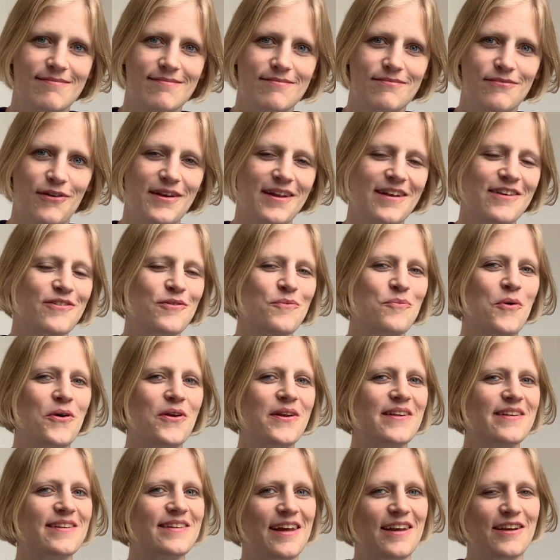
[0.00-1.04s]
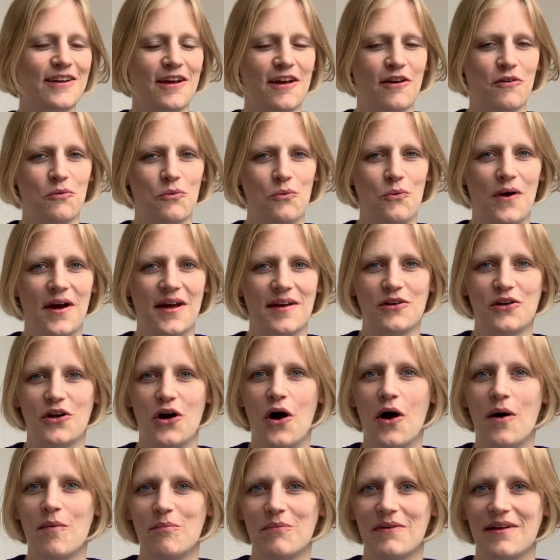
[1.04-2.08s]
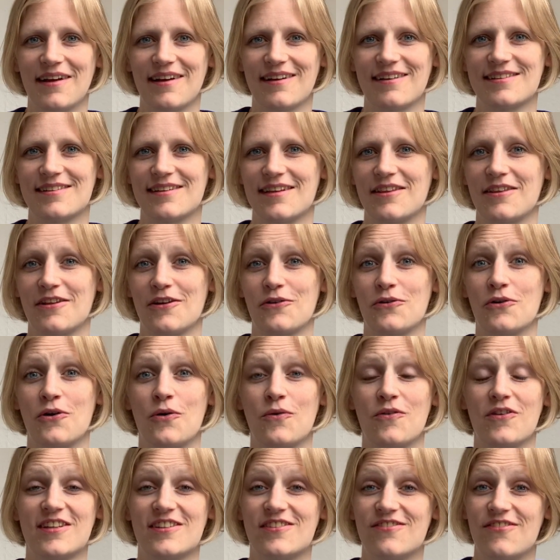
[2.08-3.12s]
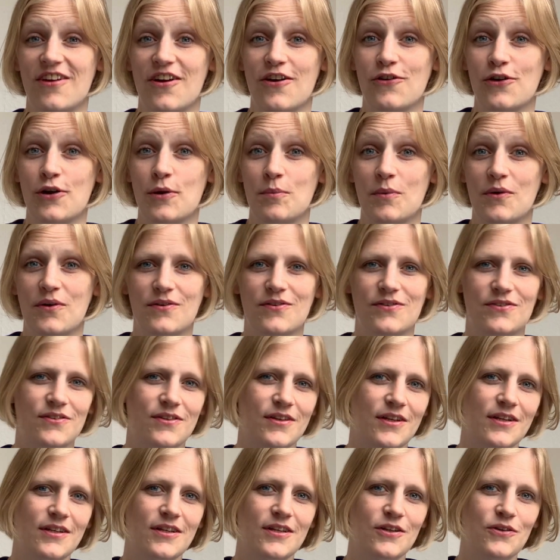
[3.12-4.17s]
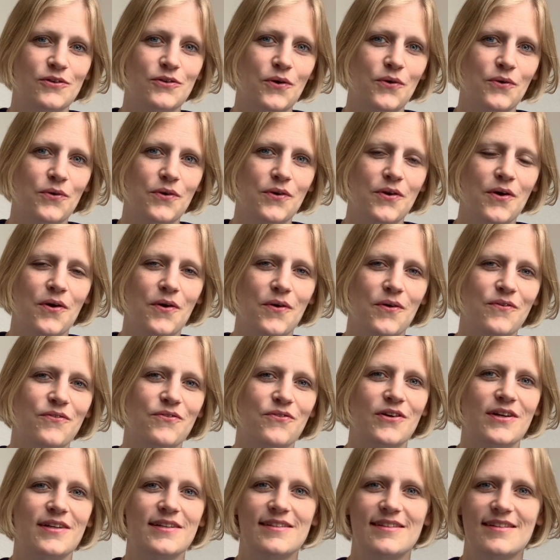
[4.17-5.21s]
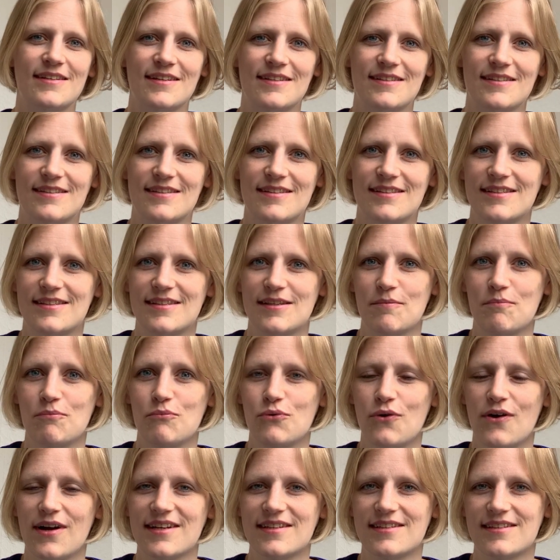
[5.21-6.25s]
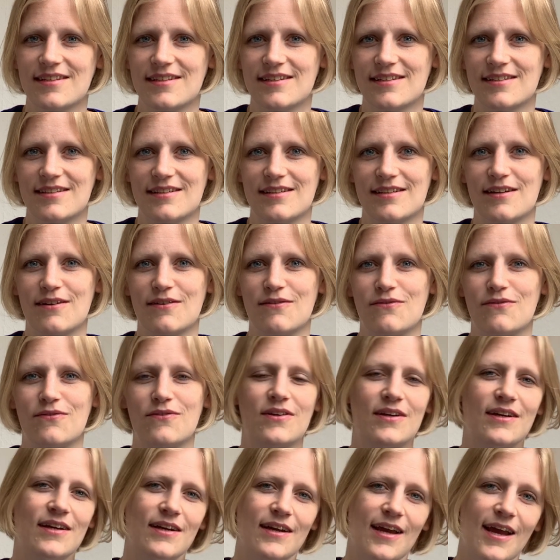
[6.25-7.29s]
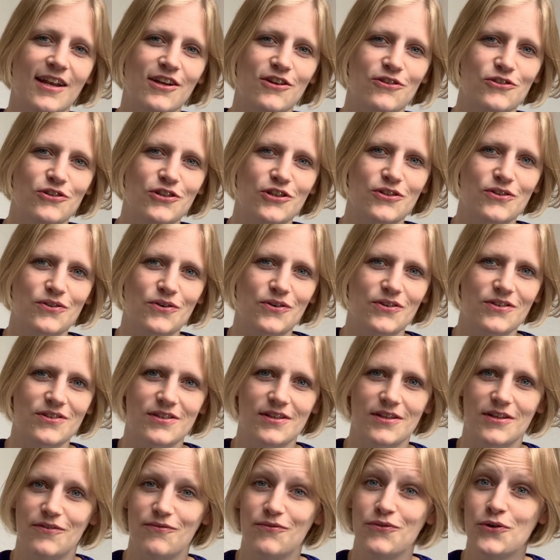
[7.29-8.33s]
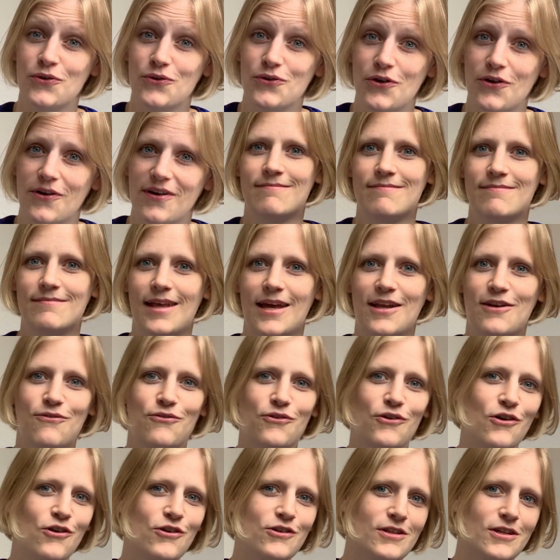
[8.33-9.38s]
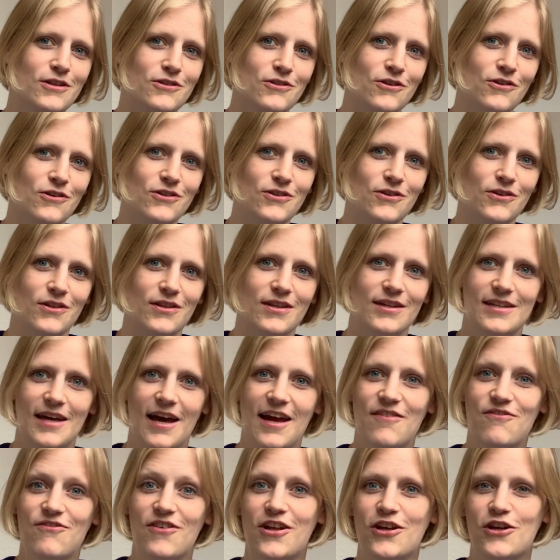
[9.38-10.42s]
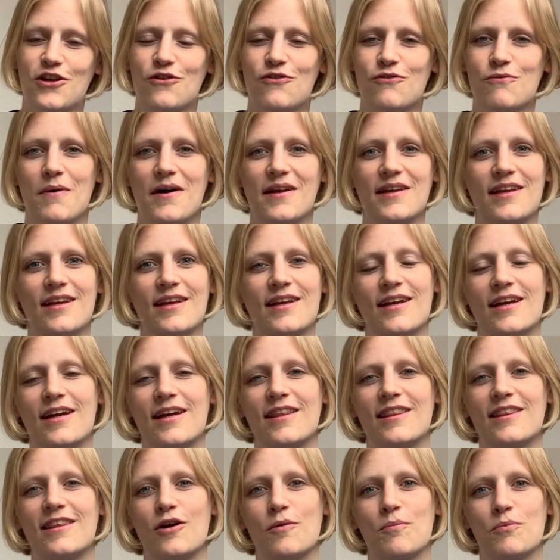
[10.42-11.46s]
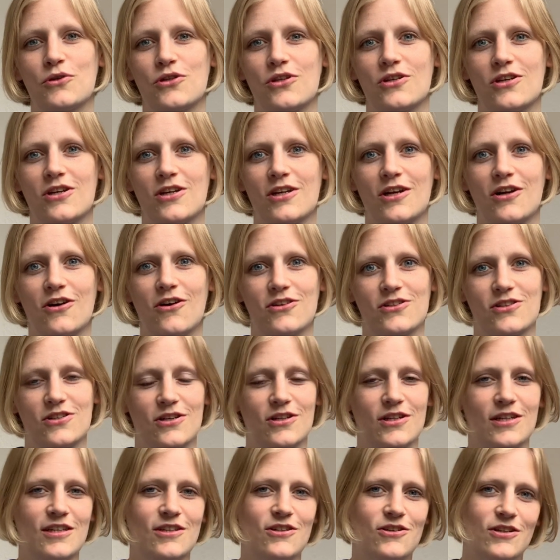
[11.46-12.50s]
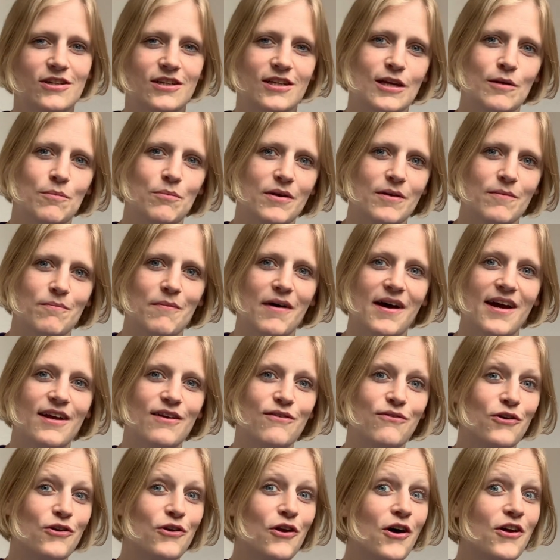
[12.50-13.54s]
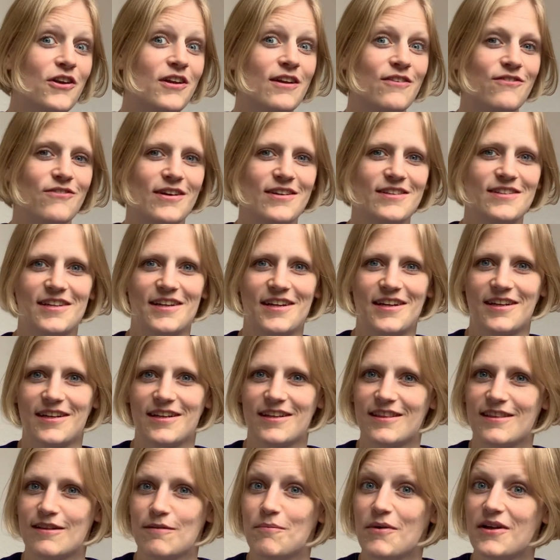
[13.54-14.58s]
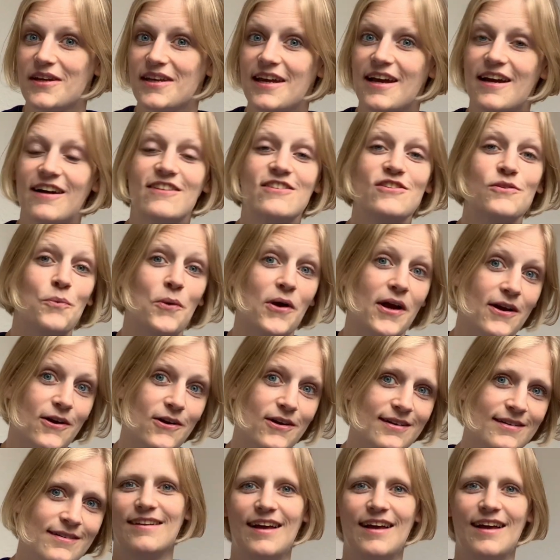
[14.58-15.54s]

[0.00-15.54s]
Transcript: Financial models can get quite complex and there are always variables that you don't know. For instance, the prices of the energy source in the future. And of course, there's also the time value of money and the opportunity cost you need to keep in mind for not investing the money elsewhere.